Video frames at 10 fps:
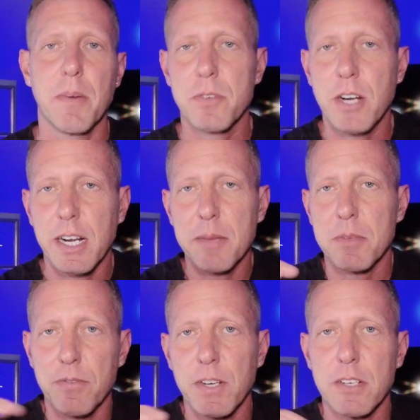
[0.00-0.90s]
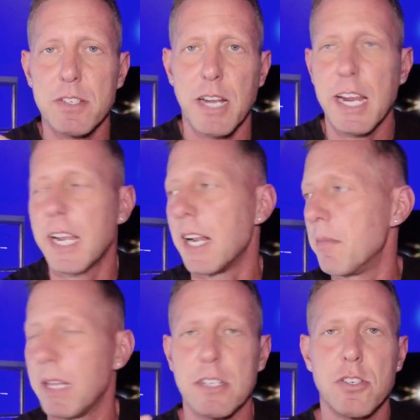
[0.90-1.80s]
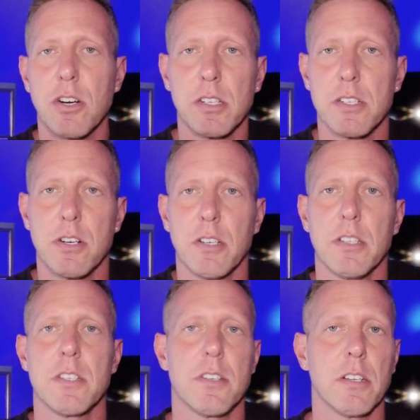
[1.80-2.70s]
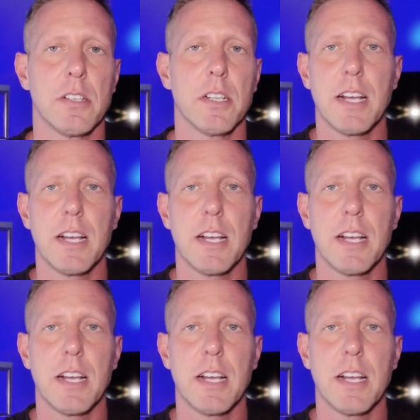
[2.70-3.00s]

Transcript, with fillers: I'm trying to keep these videos tight and I'm like struggling, struggling, struggling.